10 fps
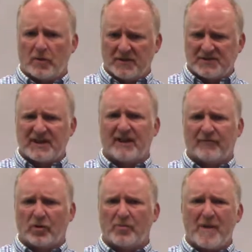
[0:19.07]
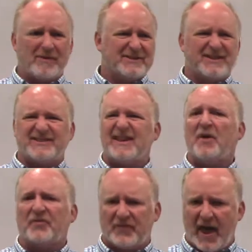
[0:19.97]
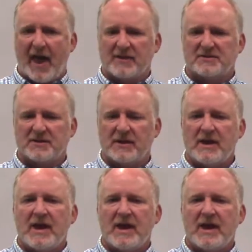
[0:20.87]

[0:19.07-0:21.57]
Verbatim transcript: on the sale of real property. It's a sales tax.